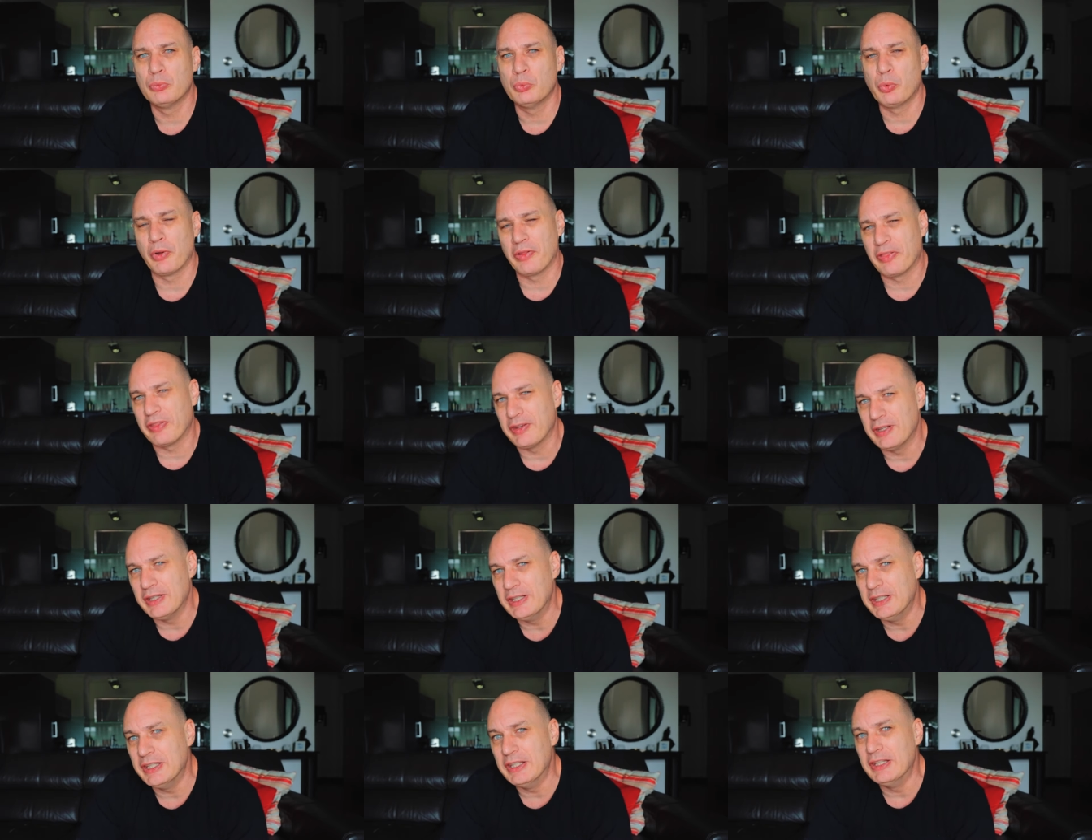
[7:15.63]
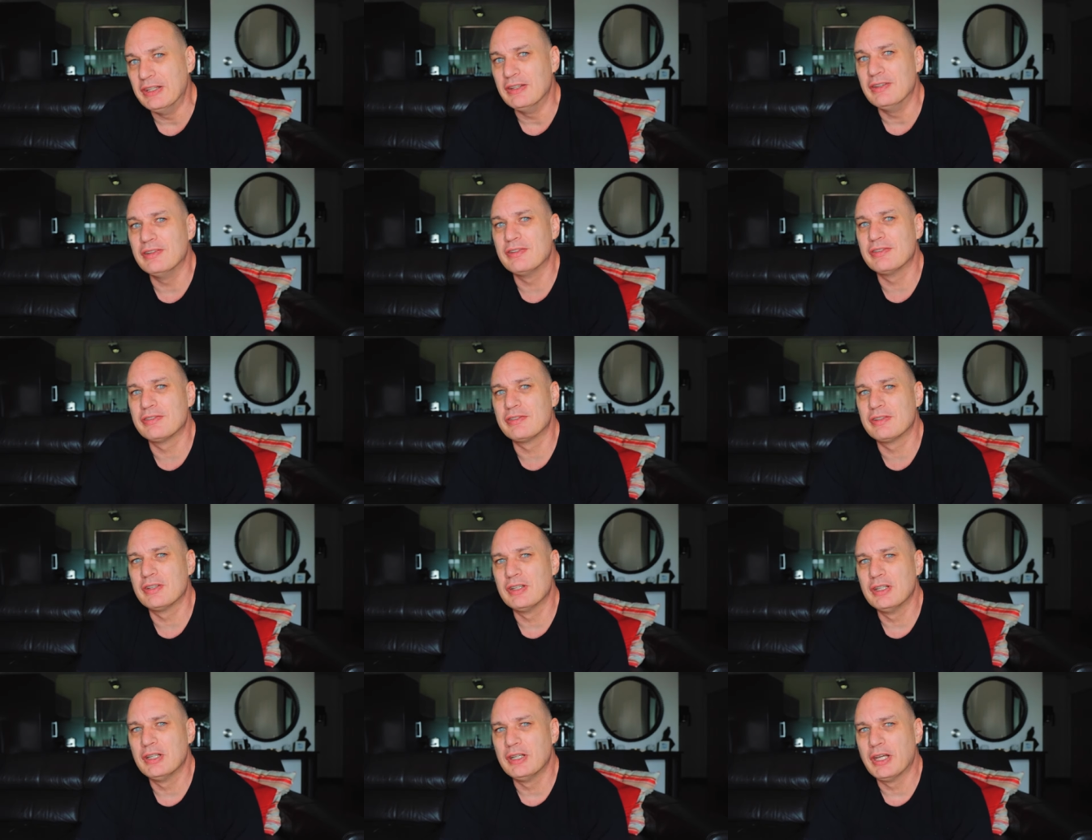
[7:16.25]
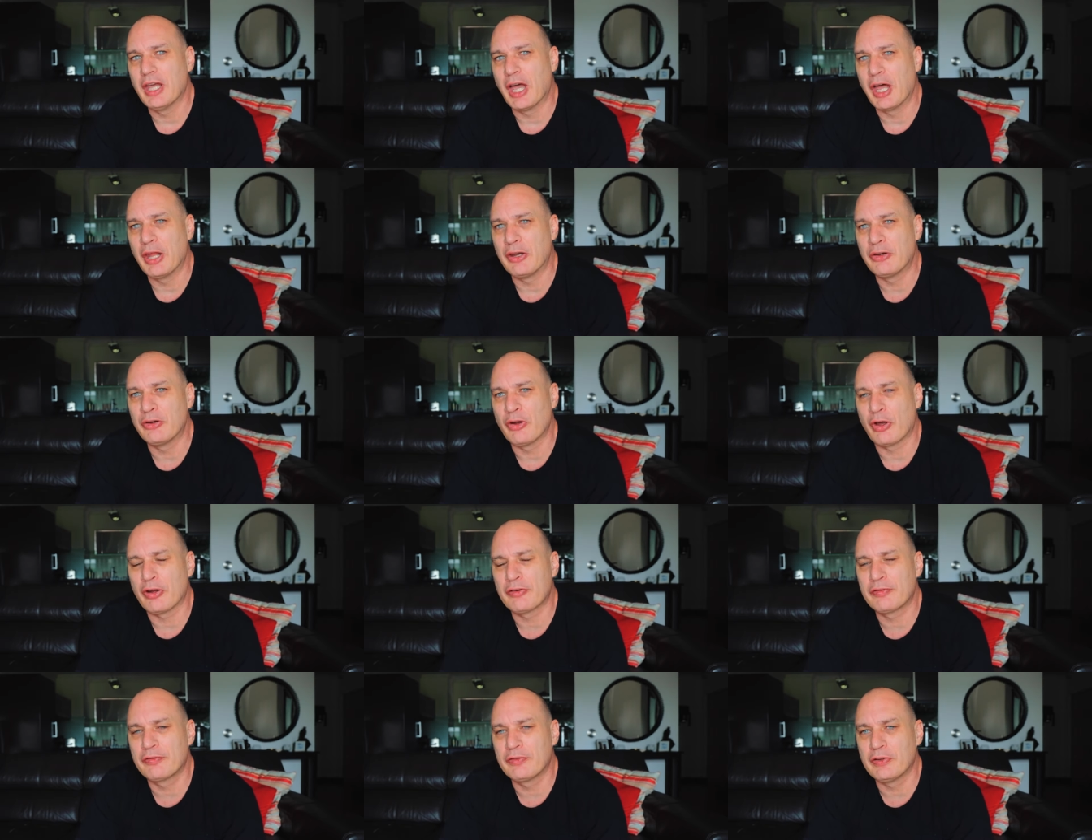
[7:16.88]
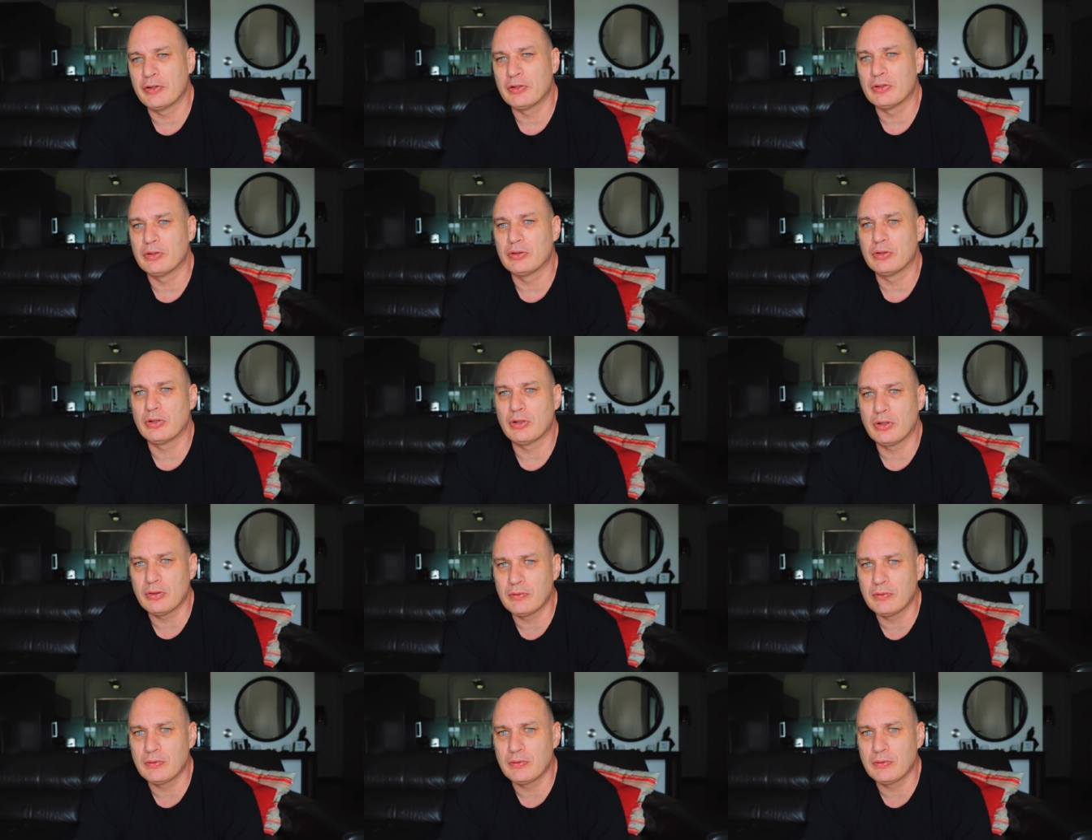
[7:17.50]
with ease and not feel,